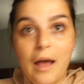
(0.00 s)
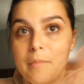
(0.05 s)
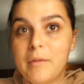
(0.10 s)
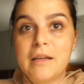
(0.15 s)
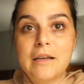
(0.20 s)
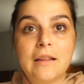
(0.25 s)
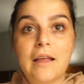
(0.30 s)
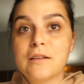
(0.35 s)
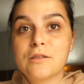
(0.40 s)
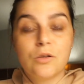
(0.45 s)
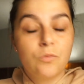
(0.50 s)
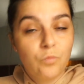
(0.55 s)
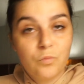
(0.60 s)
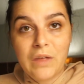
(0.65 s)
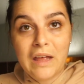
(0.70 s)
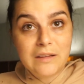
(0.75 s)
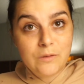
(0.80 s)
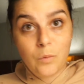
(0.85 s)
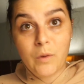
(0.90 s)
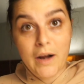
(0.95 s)
mean,
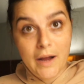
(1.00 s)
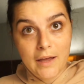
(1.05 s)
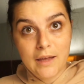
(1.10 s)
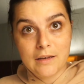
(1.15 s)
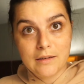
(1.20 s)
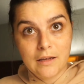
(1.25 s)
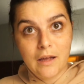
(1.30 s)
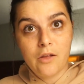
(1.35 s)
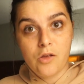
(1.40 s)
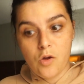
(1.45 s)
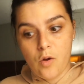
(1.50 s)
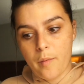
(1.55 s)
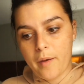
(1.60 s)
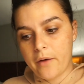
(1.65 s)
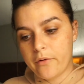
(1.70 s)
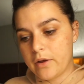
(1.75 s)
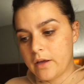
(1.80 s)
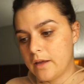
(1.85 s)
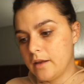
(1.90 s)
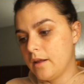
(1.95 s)
that's what I can tell you
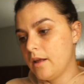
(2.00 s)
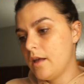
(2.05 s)
about it.